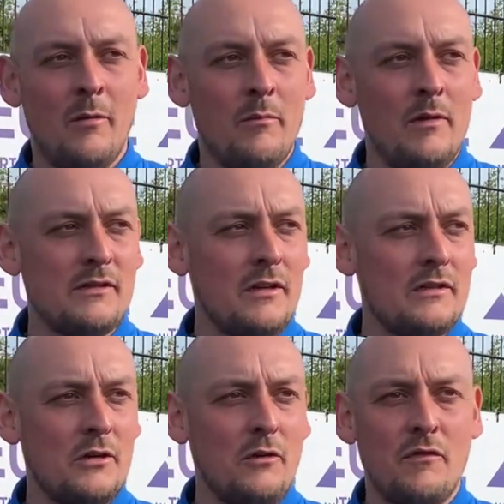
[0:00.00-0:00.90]
It's
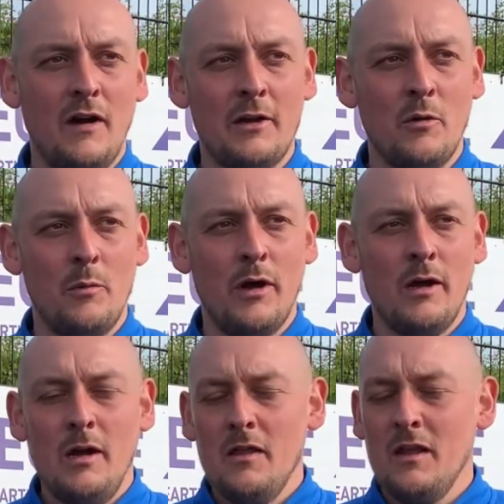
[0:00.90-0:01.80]
a cup final, but
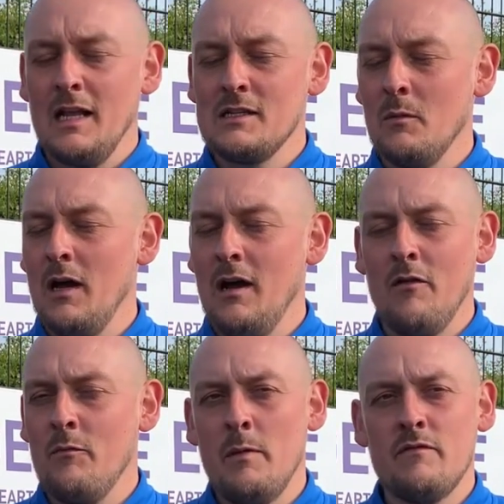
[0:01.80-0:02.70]
the lads
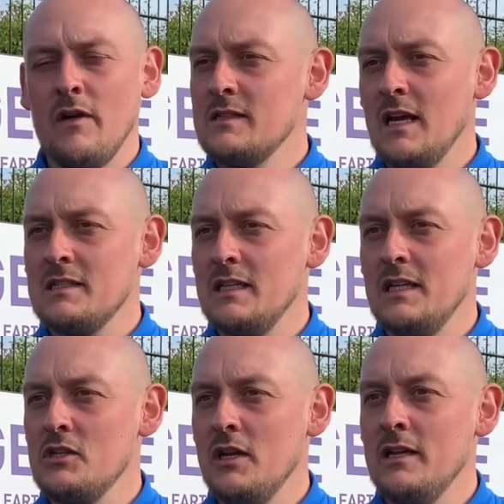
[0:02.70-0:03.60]
have been fantastic
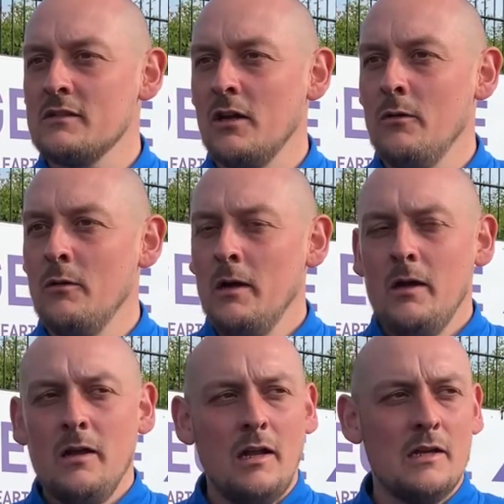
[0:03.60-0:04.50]
this year. So
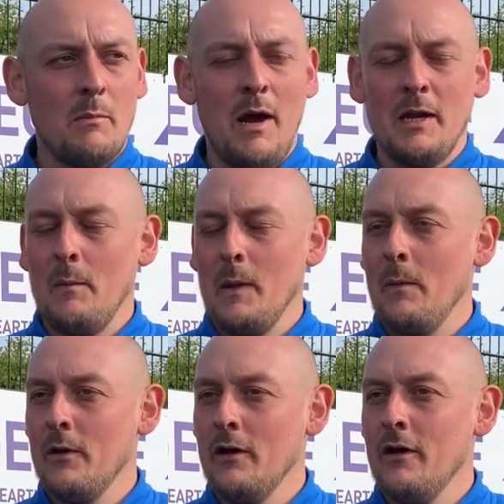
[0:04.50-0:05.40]
yeah, it's a minor
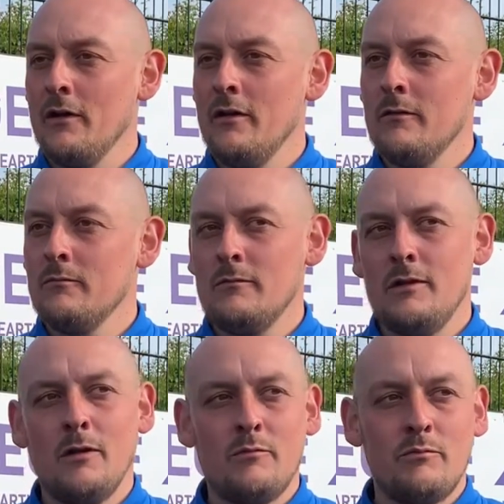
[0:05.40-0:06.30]
blip on
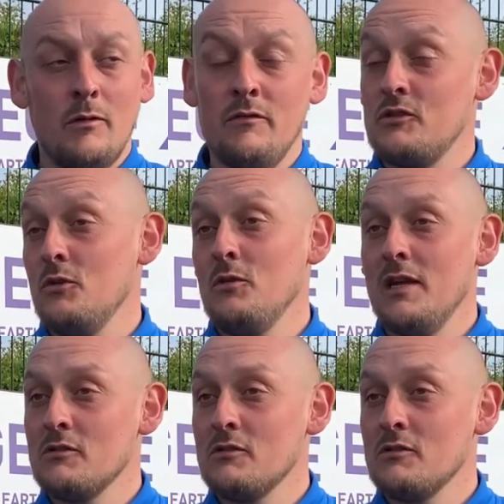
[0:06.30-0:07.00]
over 2 years